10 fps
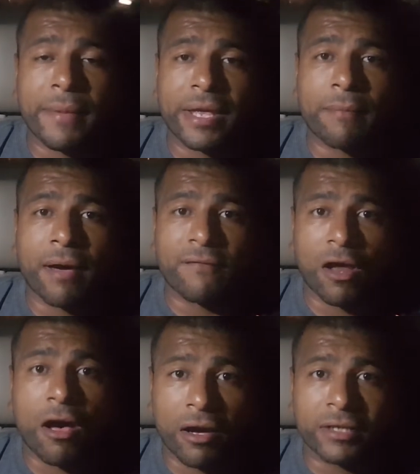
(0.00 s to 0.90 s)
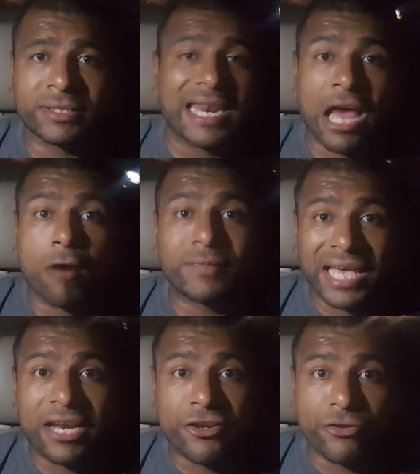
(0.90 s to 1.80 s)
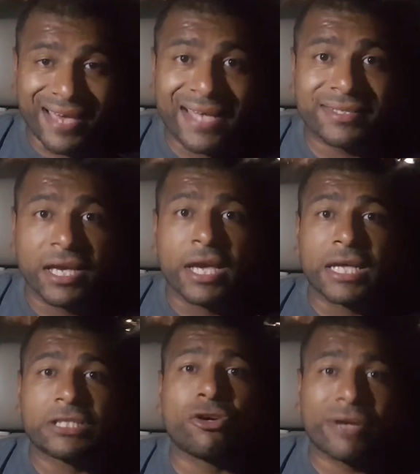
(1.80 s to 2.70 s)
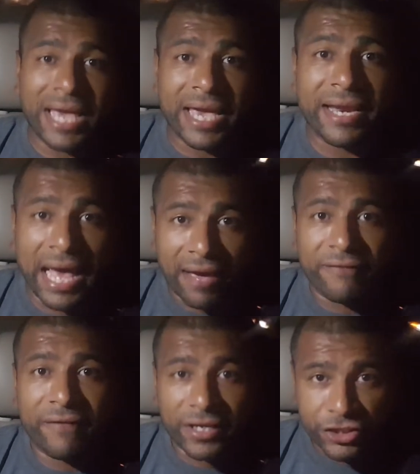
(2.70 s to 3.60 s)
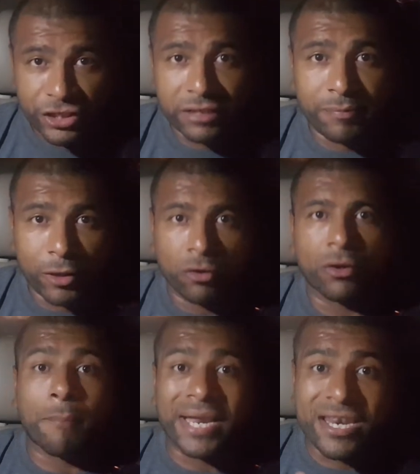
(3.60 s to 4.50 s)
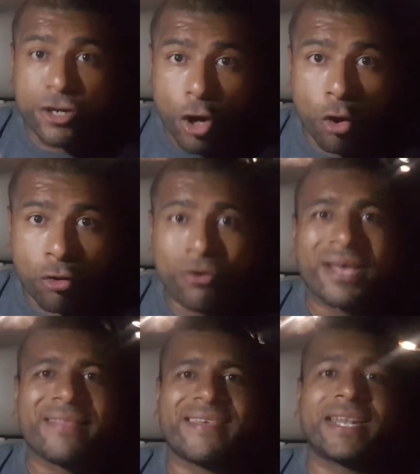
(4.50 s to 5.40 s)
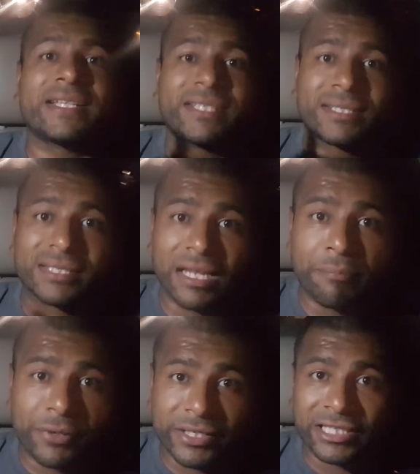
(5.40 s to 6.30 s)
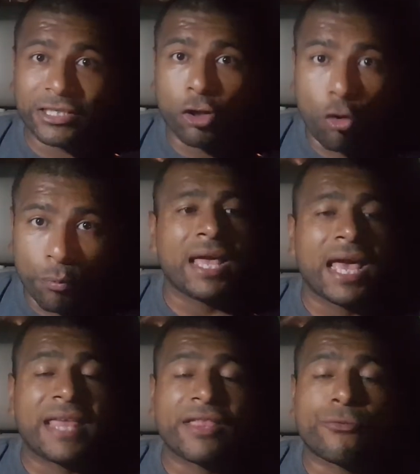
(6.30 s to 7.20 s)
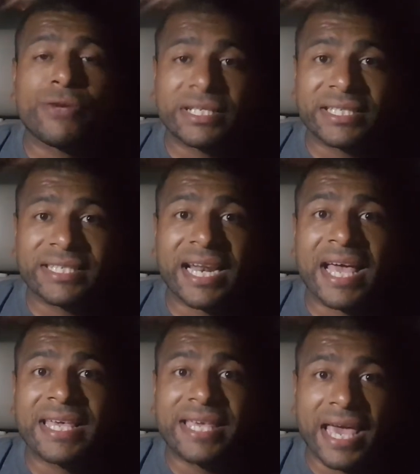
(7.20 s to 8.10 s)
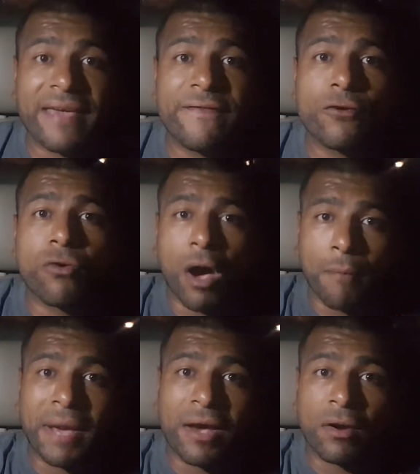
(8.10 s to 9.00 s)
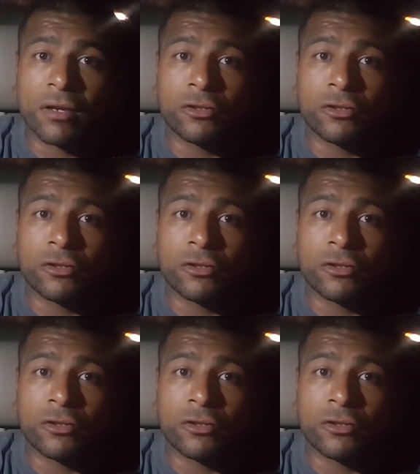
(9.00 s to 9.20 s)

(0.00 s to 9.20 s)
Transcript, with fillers: in my vlogs. And now I'm telling you, yes, it's okay to have a cheat meal, but know that it's a slippery slope. And the reasons that I gave you on my